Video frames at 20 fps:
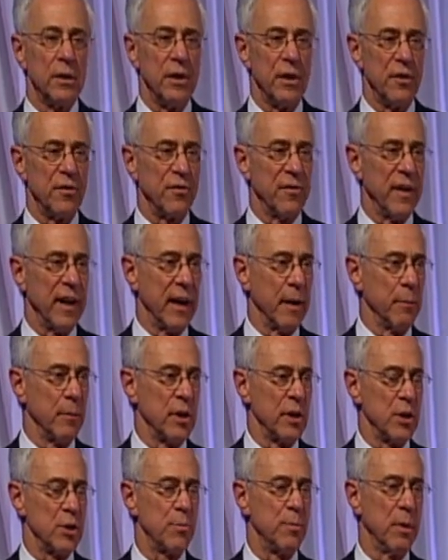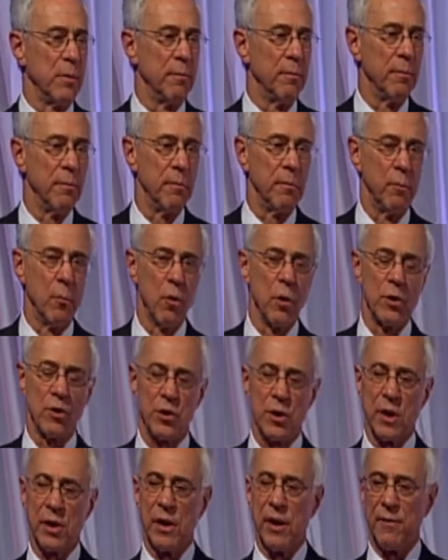these families, but
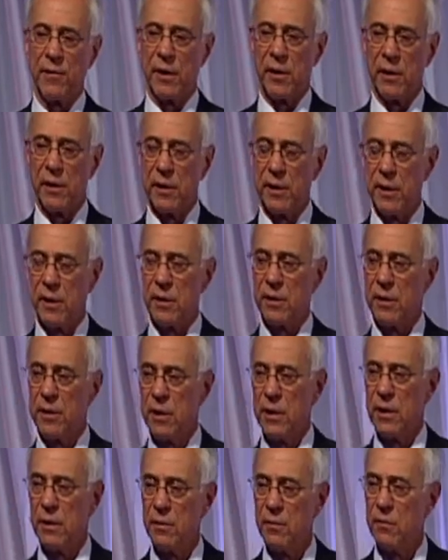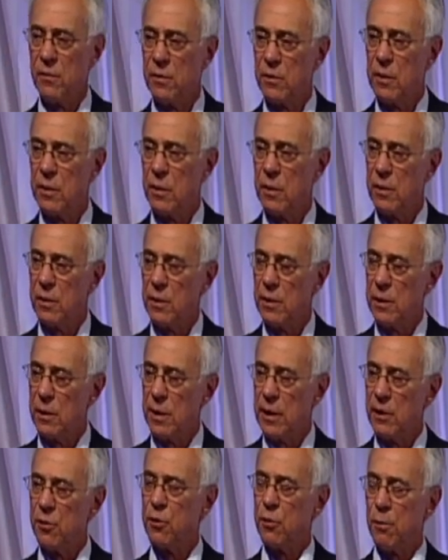more significantly, the
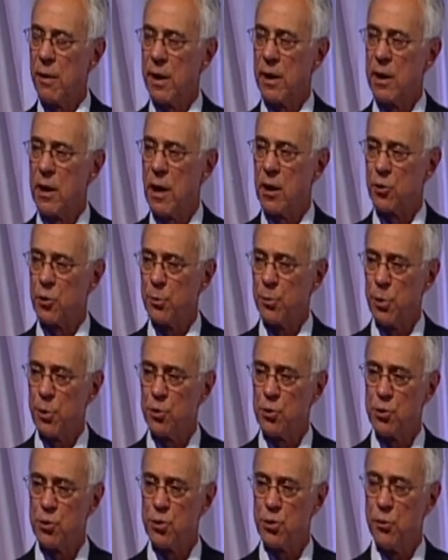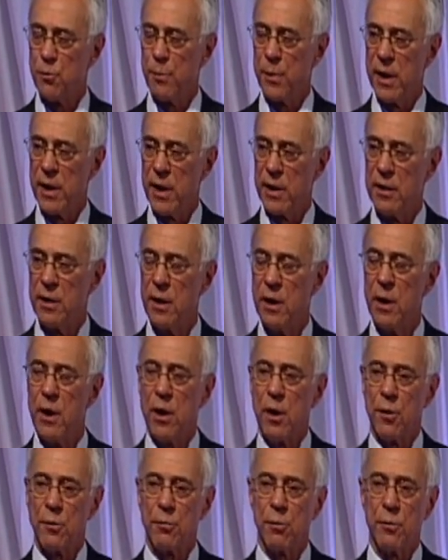indirect contributions you've made
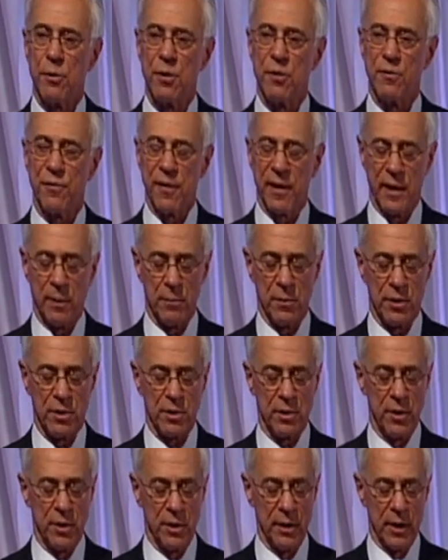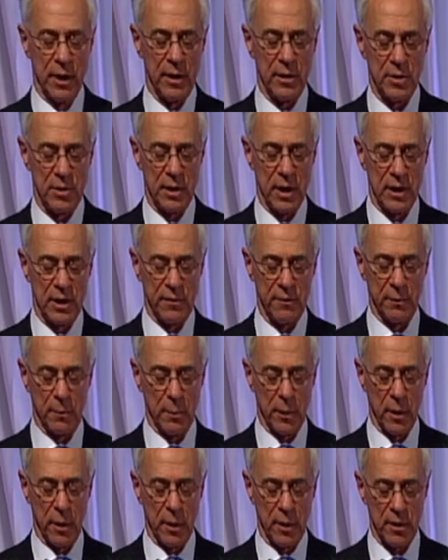through these families to the United States
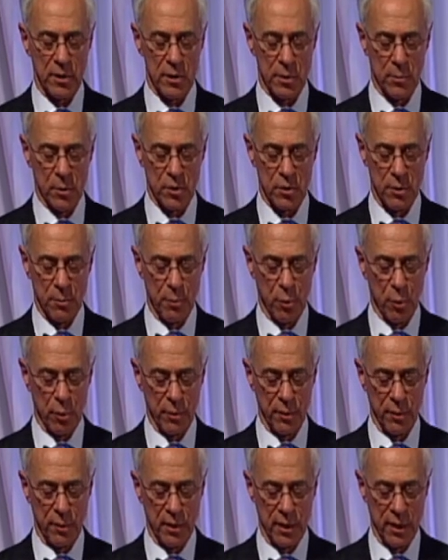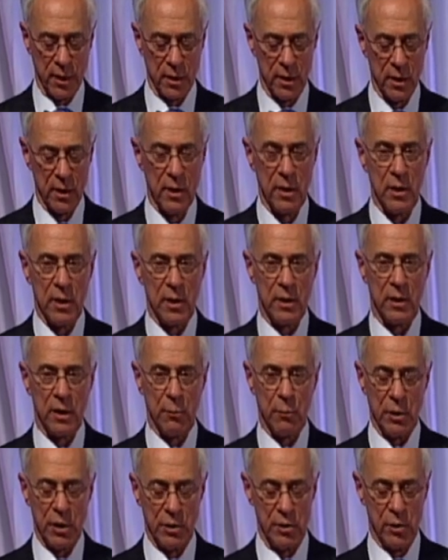of America. It's the most important thing
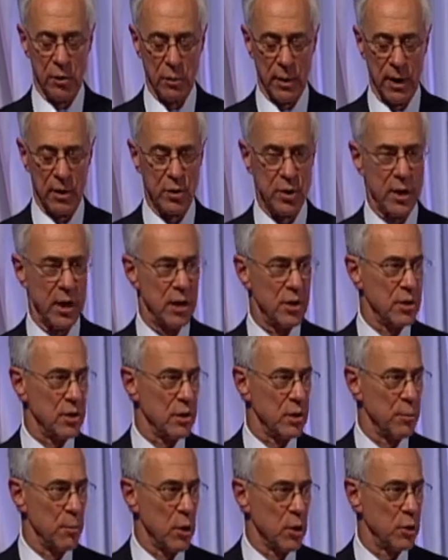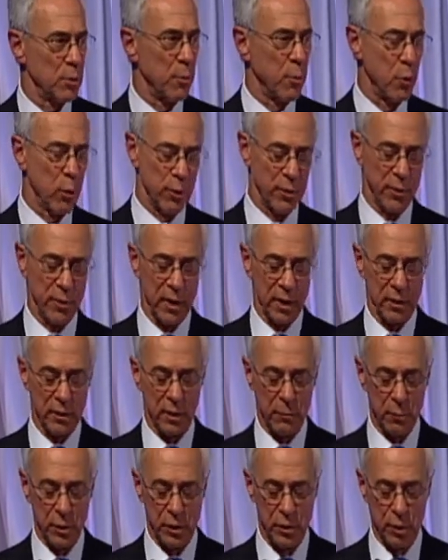that we do. Education is the most important
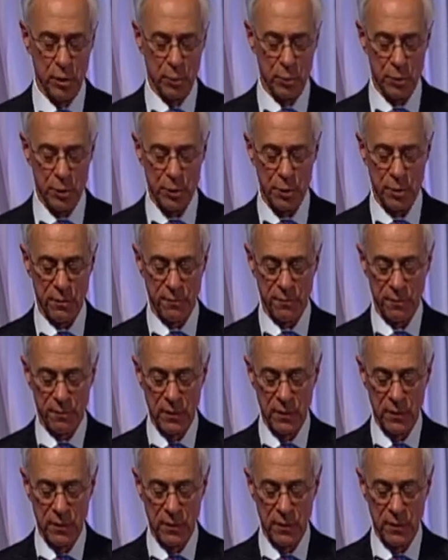thing that we do, and we